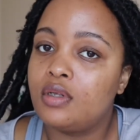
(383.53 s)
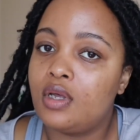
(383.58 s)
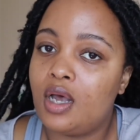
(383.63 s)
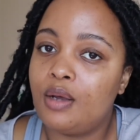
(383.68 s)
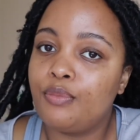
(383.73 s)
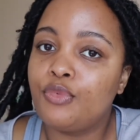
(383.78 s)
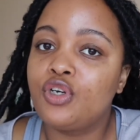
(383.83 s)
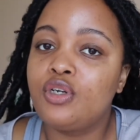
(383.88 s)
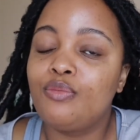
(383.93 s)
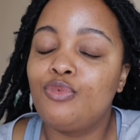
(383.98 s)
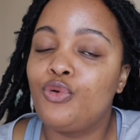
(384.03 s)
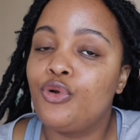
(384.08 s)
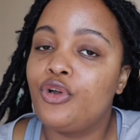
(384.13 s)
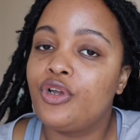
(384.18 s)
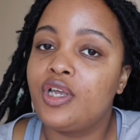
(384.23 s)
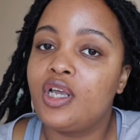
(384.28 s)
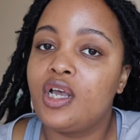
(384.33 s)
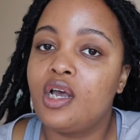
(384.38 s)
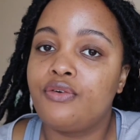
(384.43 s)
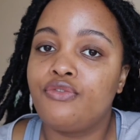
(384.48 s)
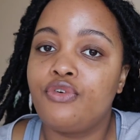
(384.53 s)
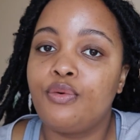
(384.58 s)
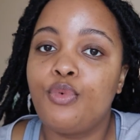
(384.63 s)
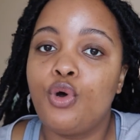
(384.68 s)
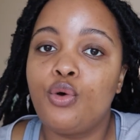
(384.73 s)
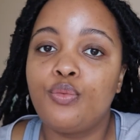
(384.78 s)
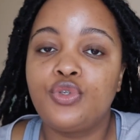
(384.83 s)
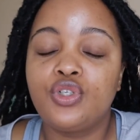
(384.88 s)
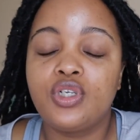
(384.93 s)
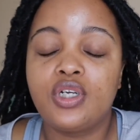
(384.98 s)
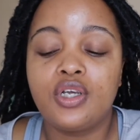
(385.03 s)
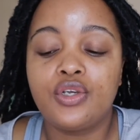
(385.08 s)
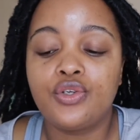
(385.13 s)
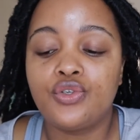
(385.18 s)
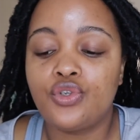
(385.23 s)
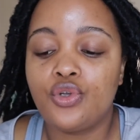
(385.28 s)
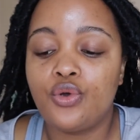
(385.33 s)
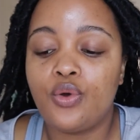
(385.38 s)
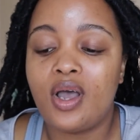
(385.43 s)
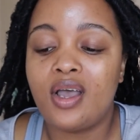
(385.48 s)
I'm going to be working out from home today,
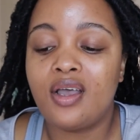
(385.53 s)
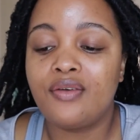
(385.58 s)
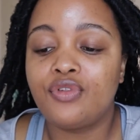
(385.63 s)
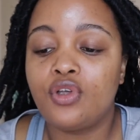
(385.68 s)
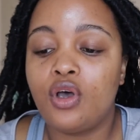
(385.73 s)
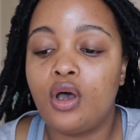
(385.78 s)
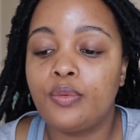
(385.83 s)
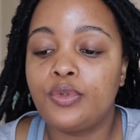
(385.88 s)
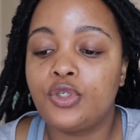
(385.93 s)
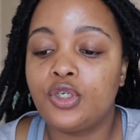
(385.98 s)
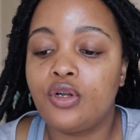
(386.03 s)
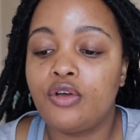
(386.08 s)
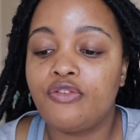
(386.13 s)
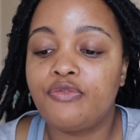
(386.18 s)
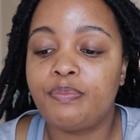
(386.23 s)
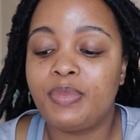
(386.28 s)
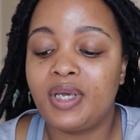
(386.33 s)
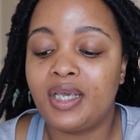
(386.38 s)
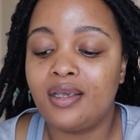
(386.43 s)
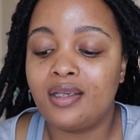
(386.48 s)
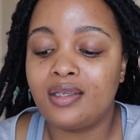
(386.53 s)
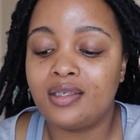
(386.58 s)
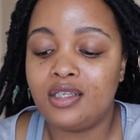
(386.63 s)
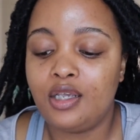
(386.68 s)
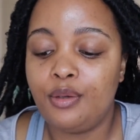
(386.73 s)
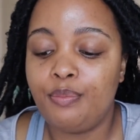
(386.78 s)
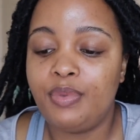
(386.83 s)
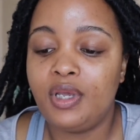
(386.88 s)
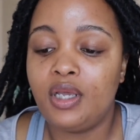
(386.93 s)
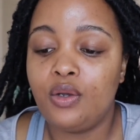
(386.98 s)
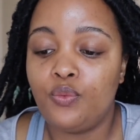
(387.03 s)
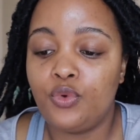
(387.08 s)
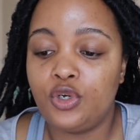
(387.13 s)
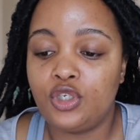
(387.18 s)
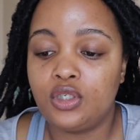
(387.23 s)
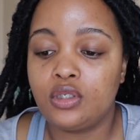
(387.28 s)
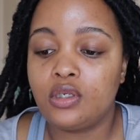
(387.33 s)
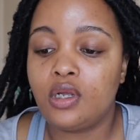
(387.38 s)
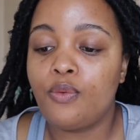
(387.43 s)
so I have the option of picking skipping, which is